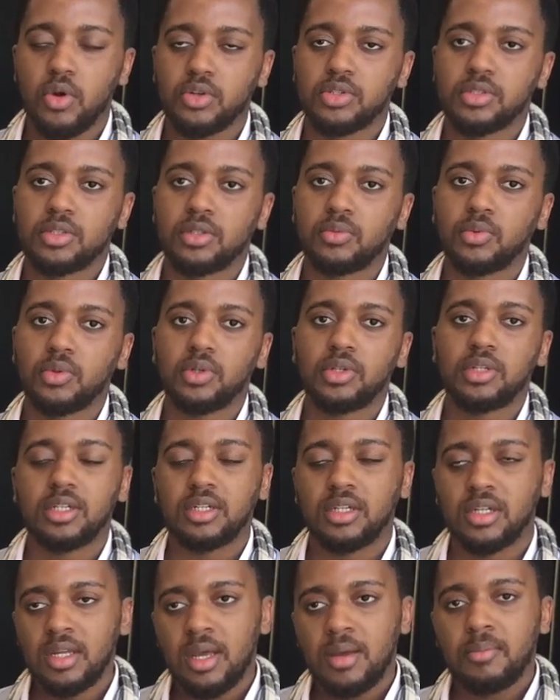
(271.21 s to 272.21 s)
wash the wood
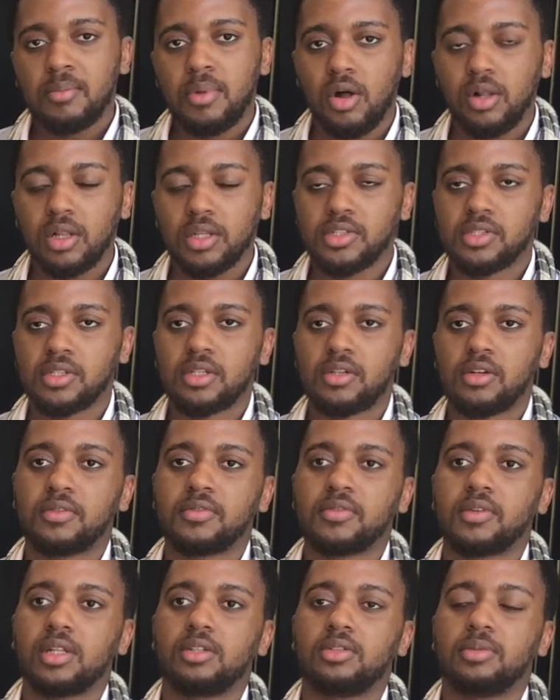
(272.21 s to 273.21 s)
and polish it
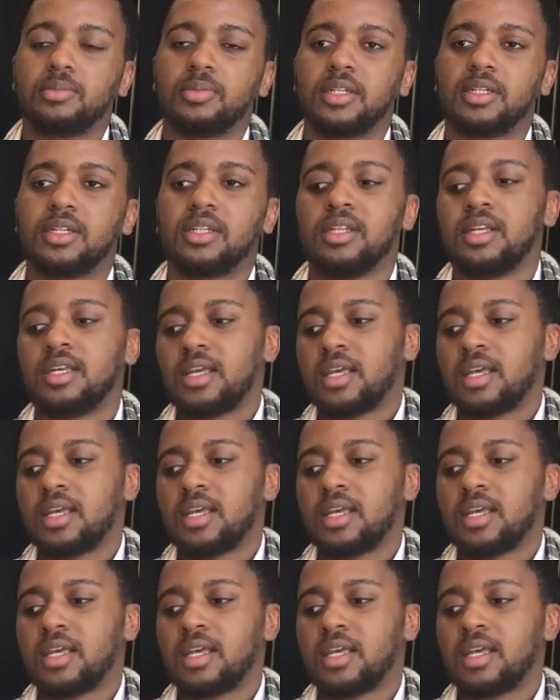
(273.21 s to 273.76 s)
off a little bit